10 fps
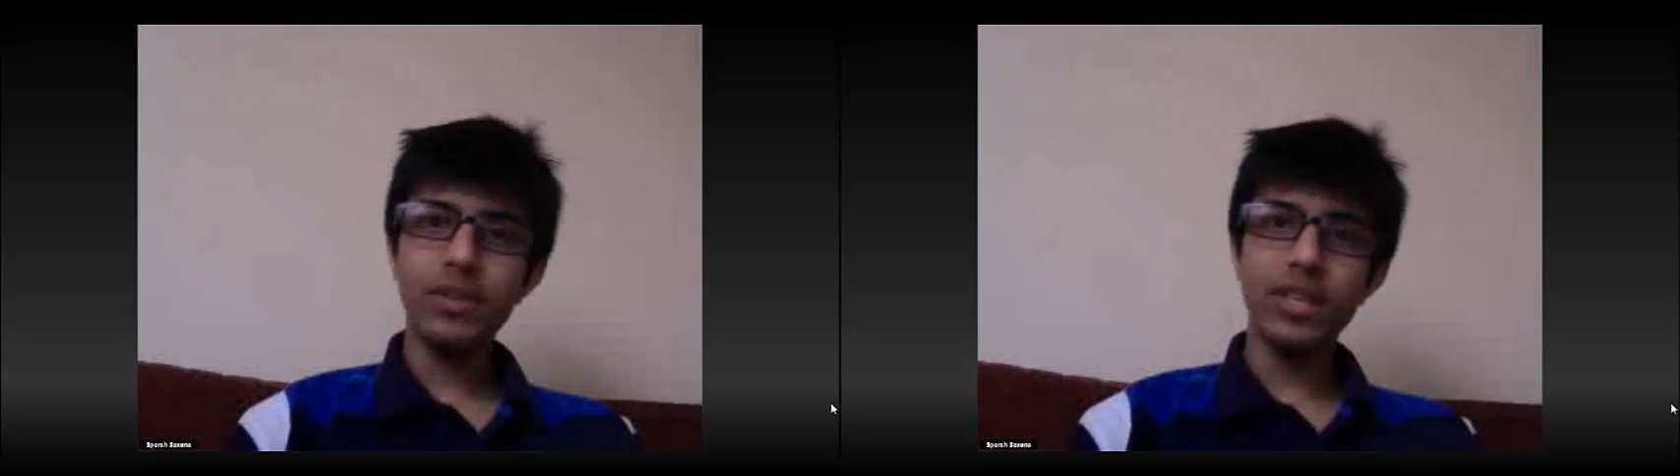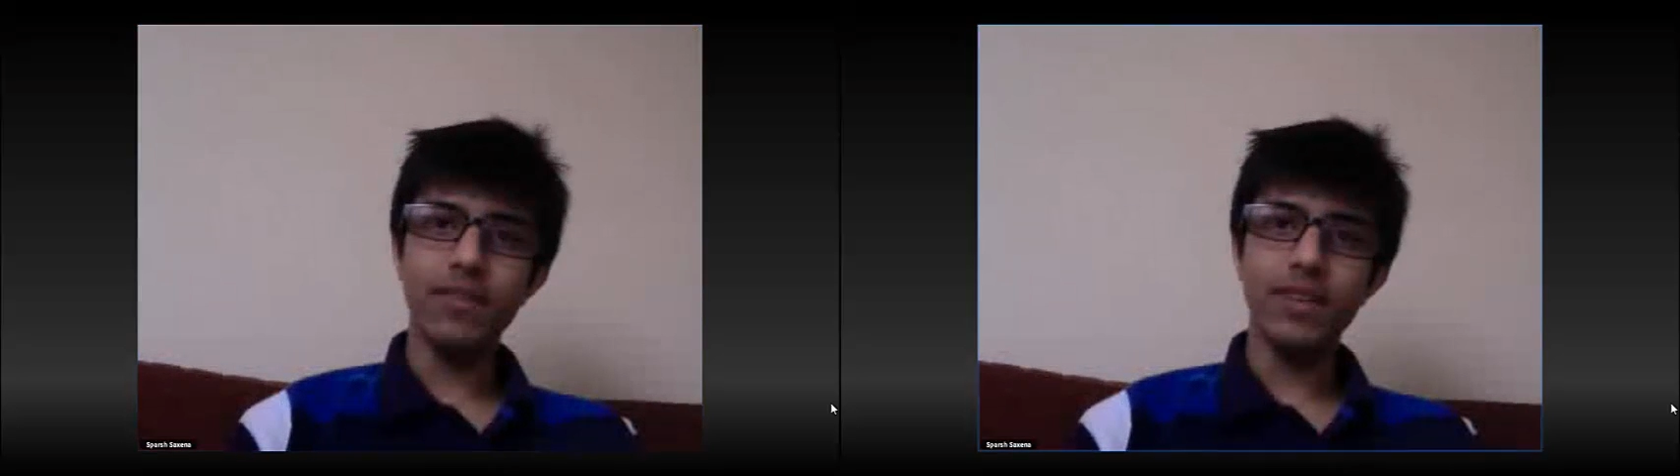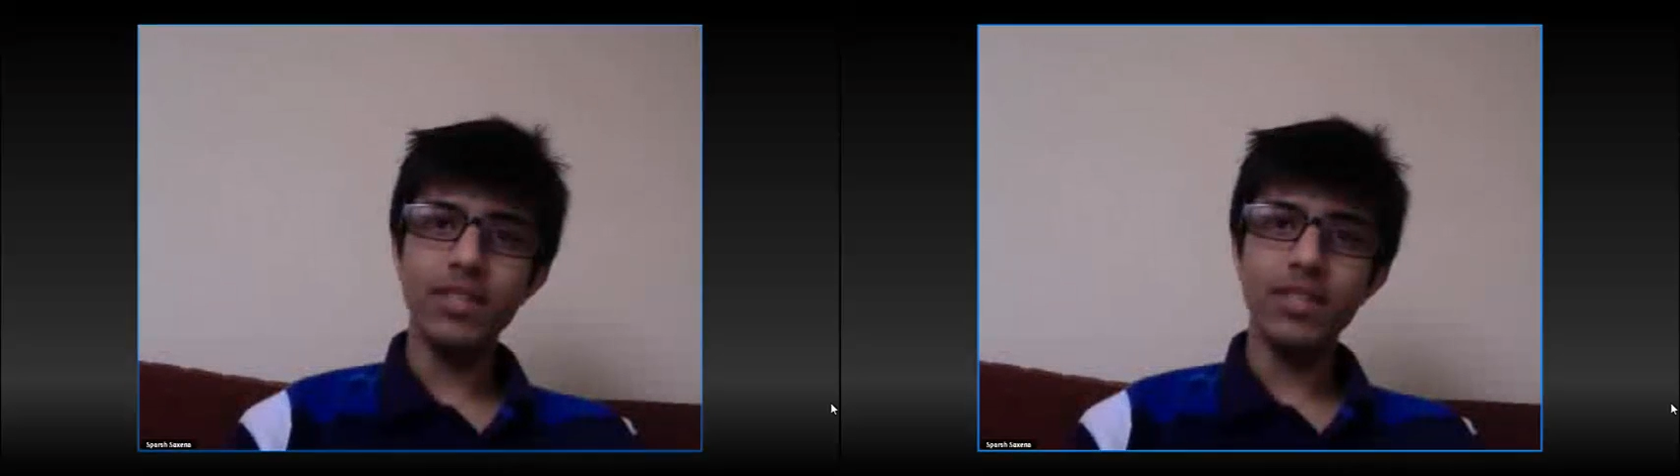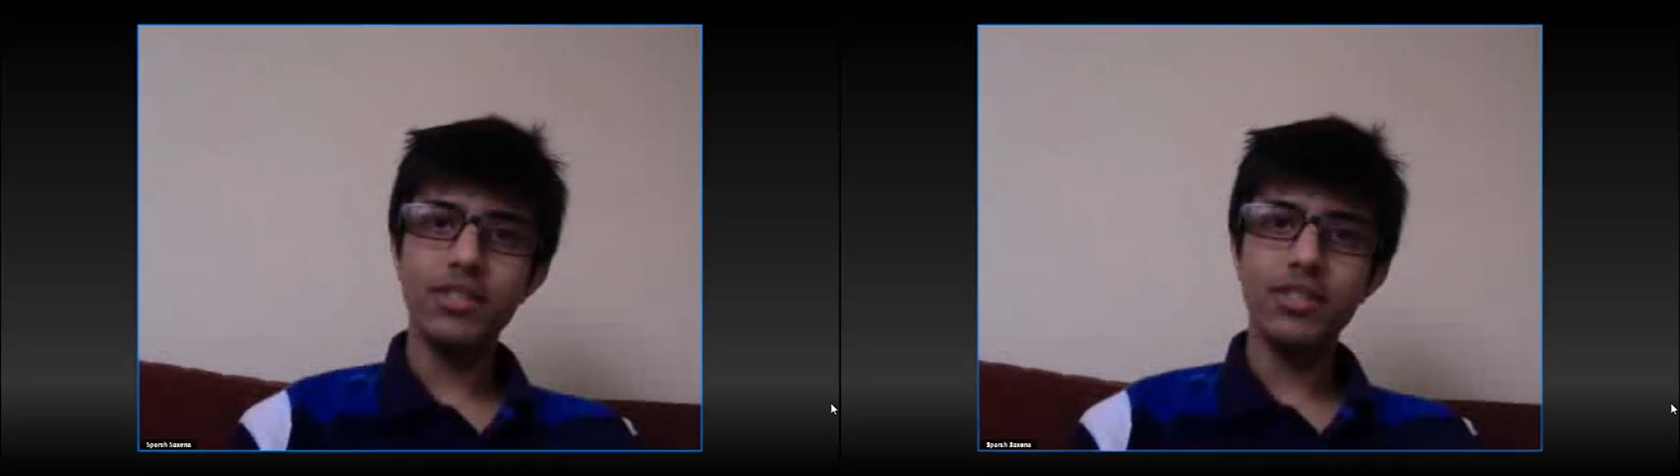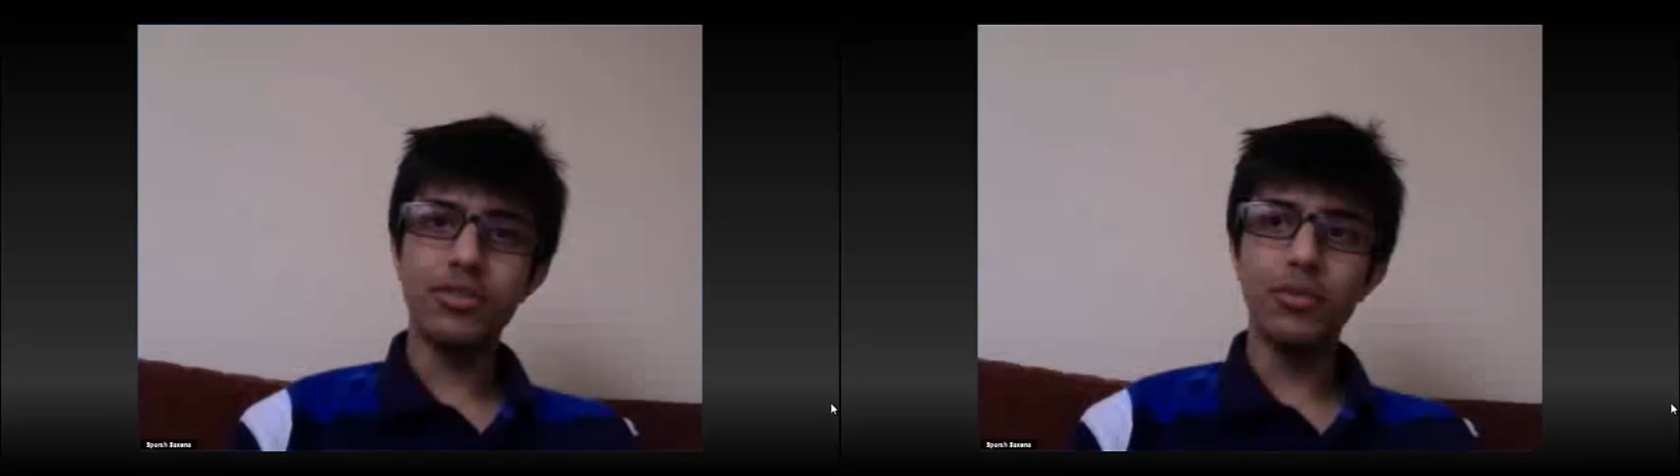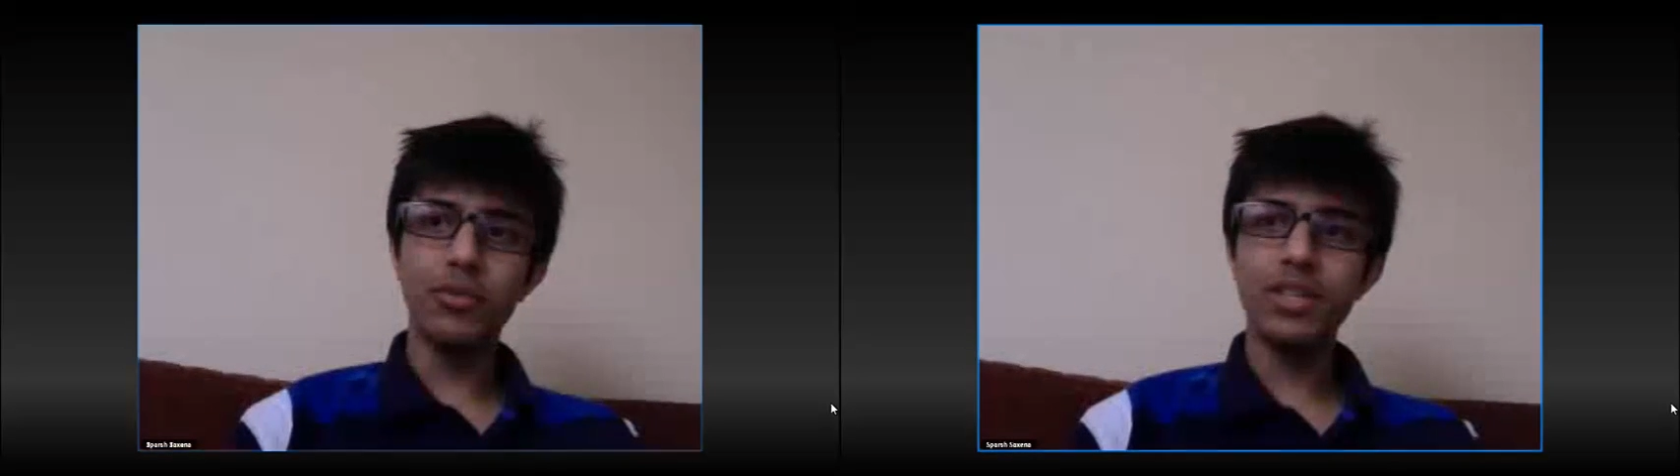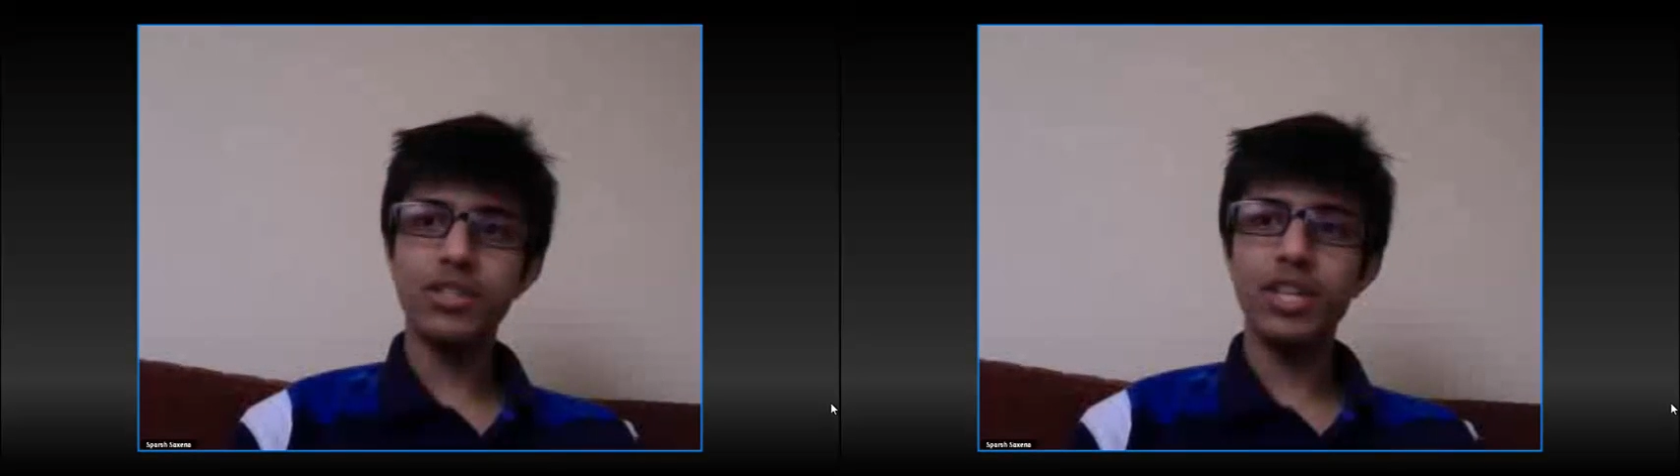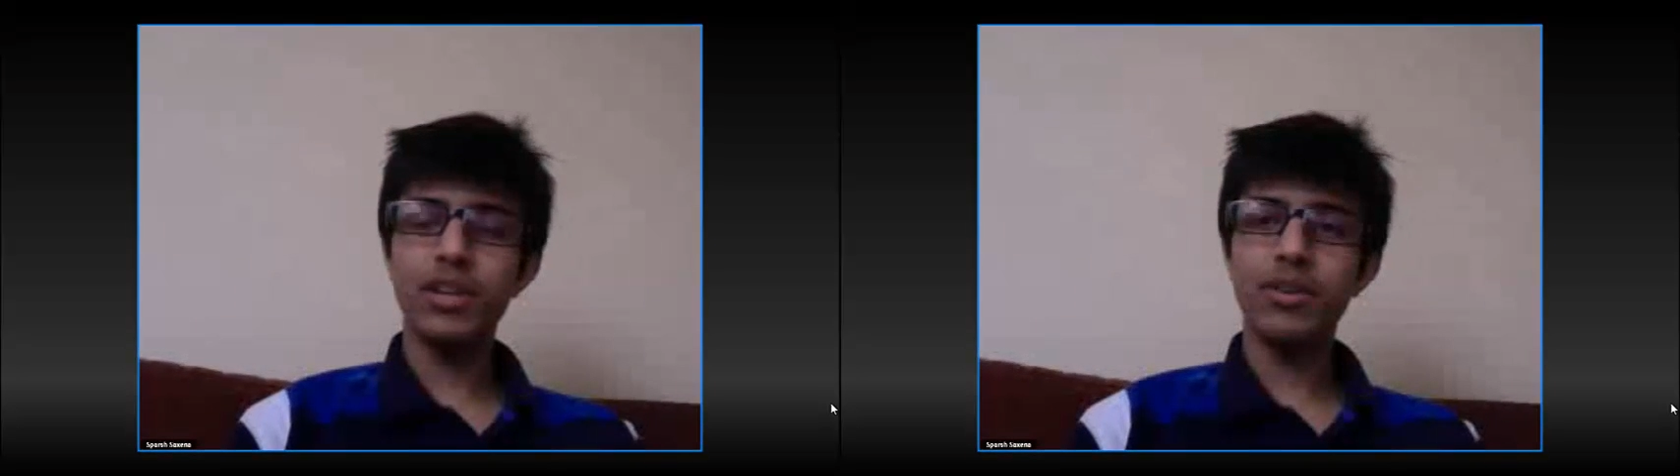events through which
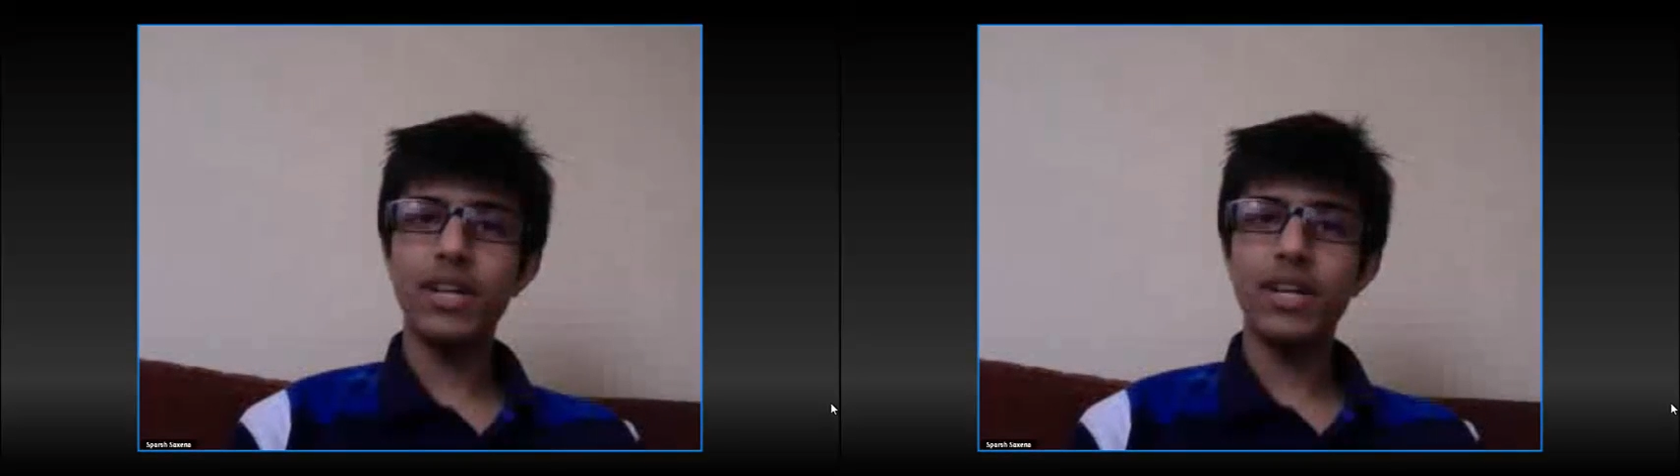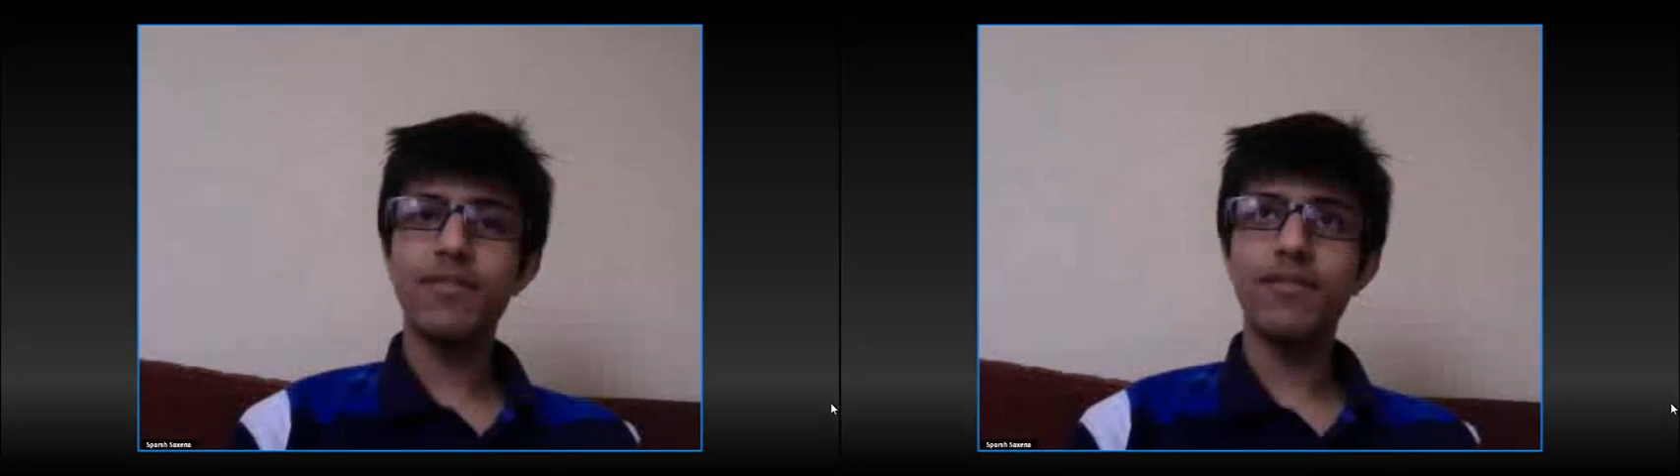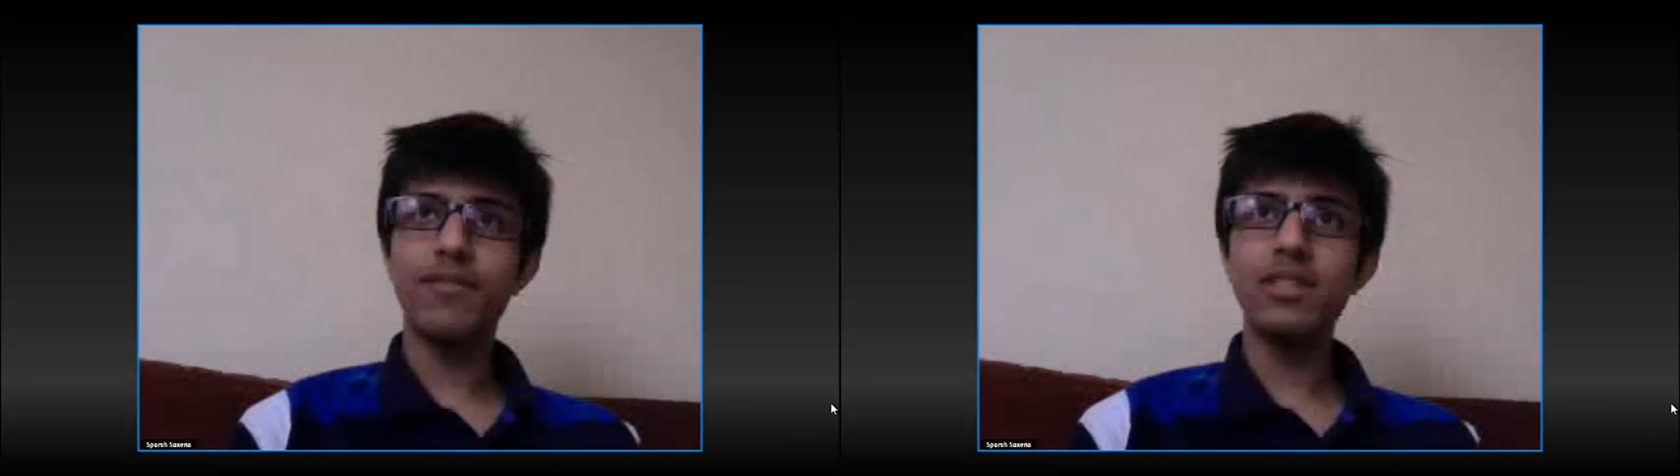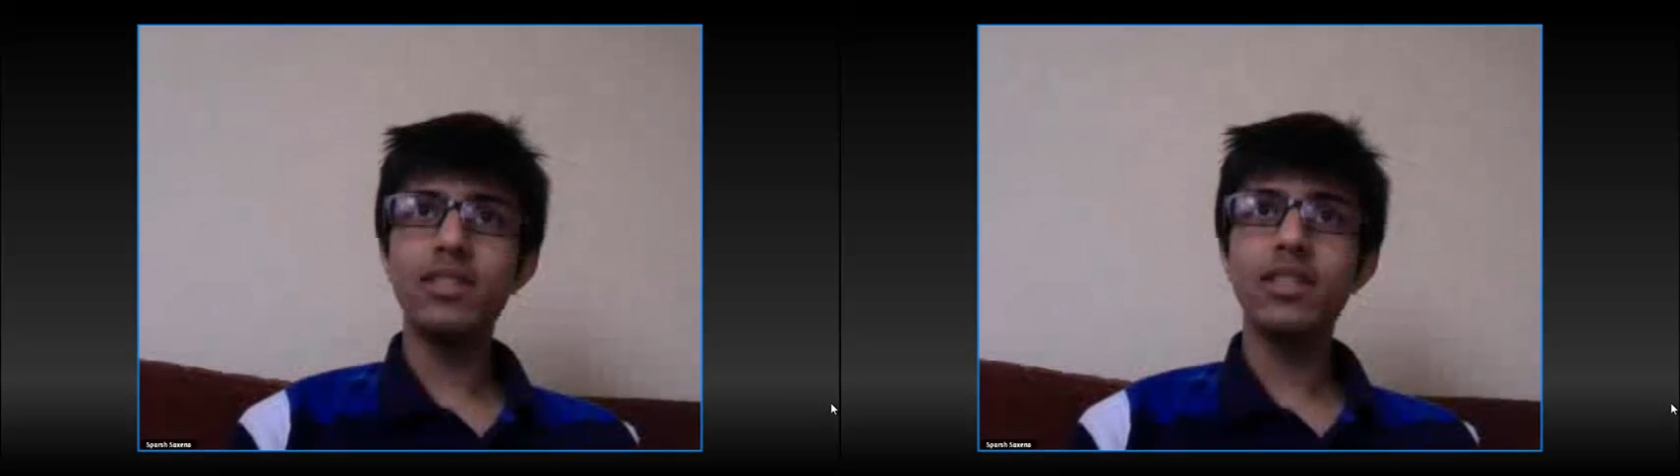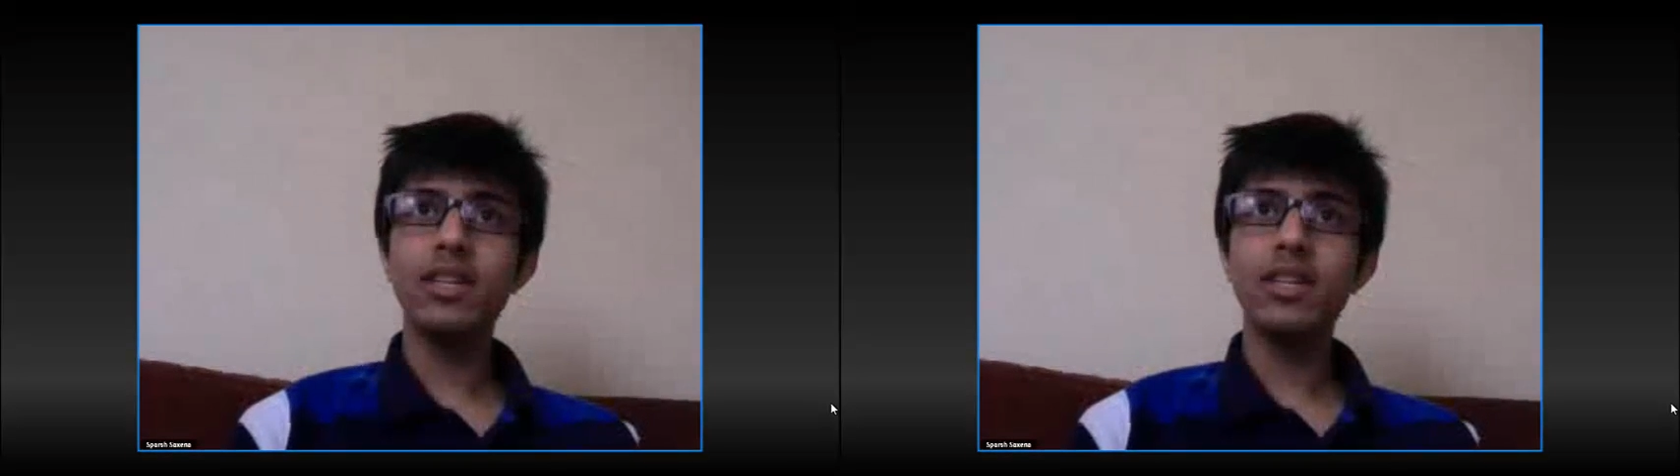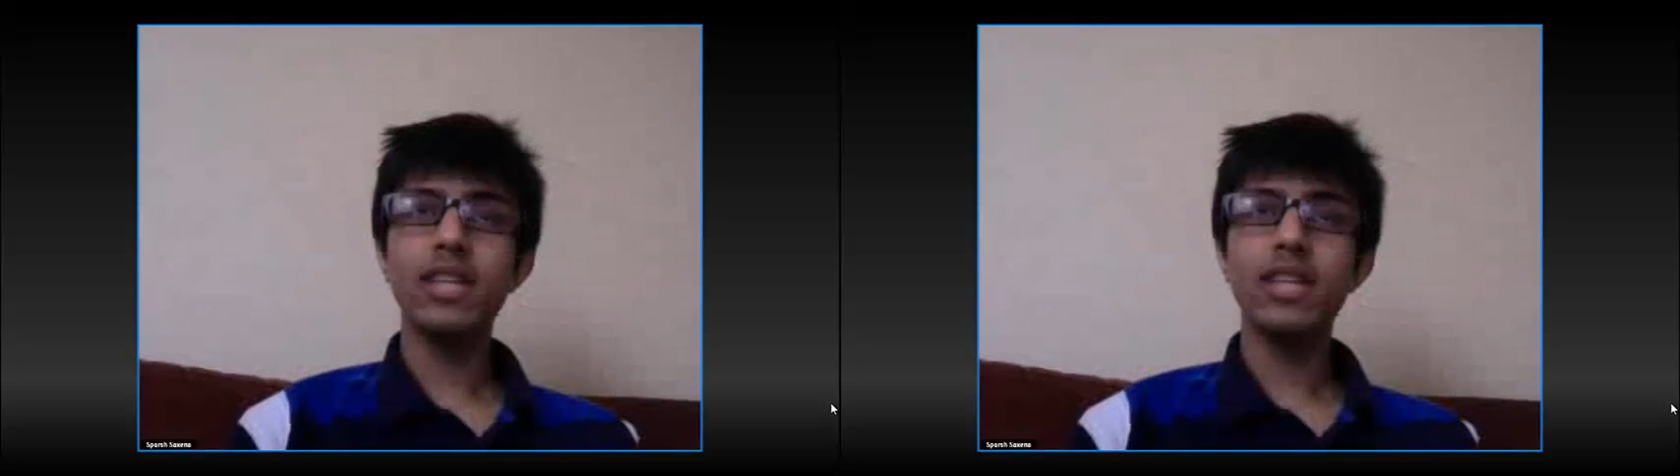they could collect funds